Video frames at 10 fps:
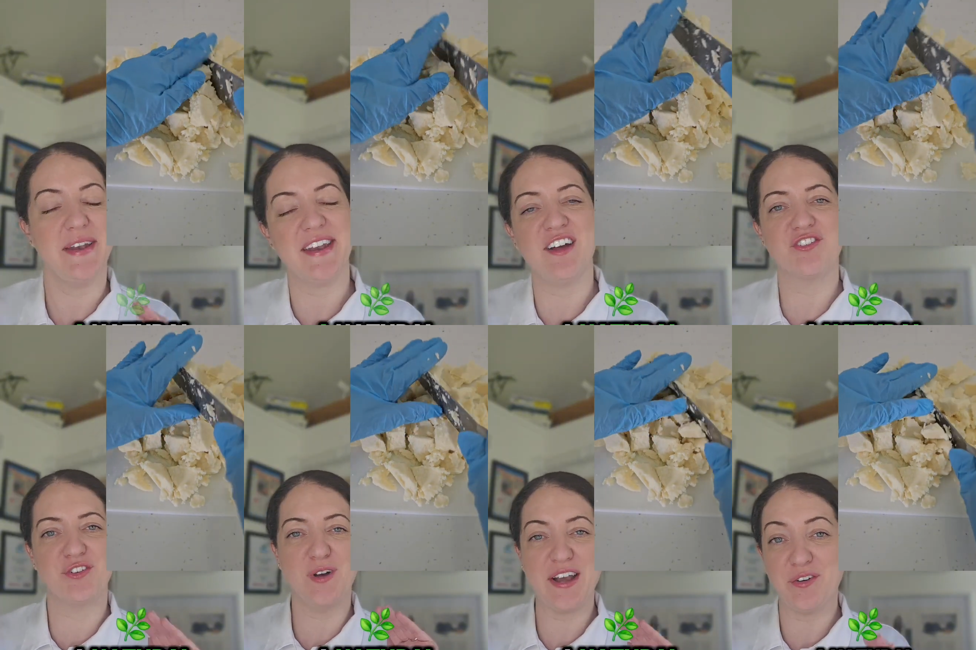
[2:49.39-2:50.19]
a
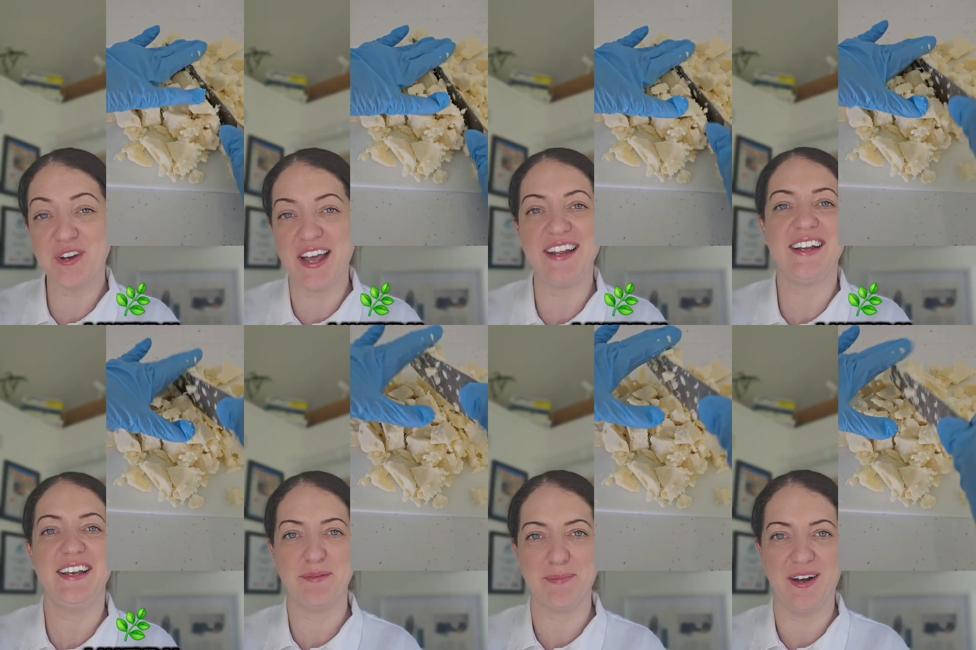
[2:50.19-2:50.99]
natural and organic
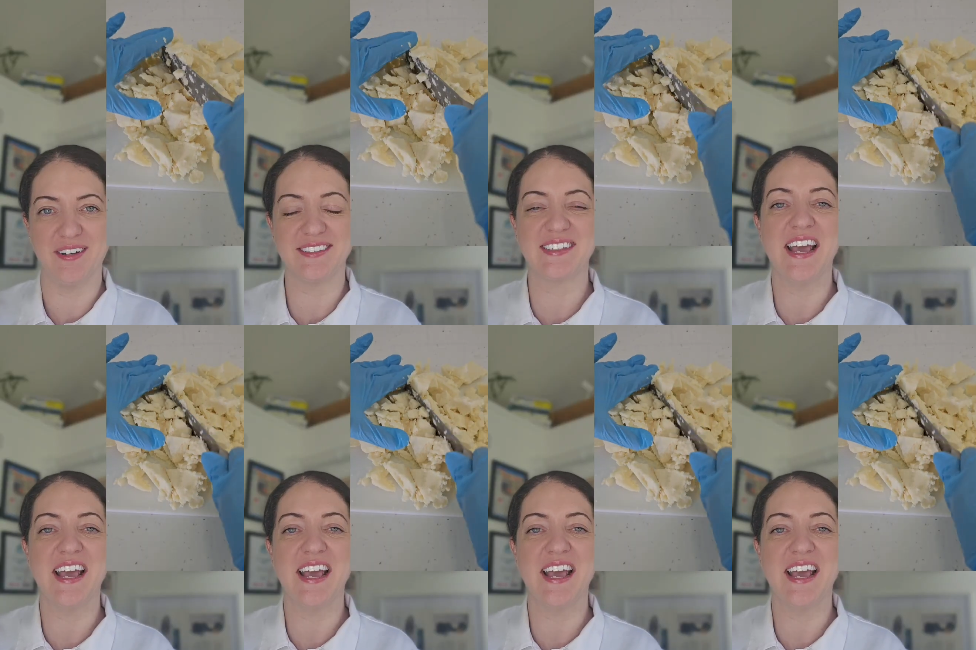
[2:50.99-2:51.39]
lip mask,